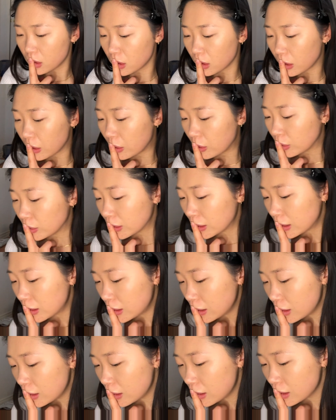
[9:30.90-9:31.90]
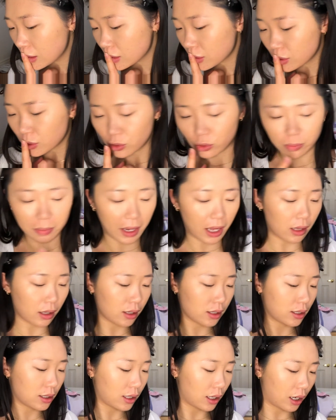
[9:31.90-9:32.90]
The only two
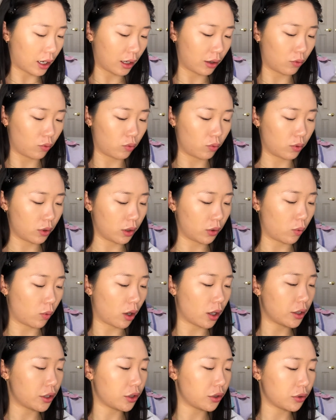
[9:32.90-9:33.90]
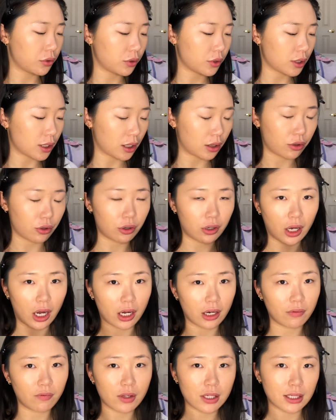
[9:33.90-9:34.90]
palettes that I really want to use, and they're kind
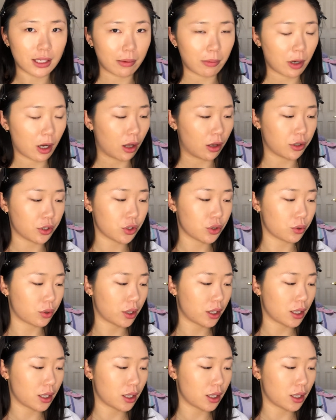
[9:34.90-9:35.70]
of the same color story.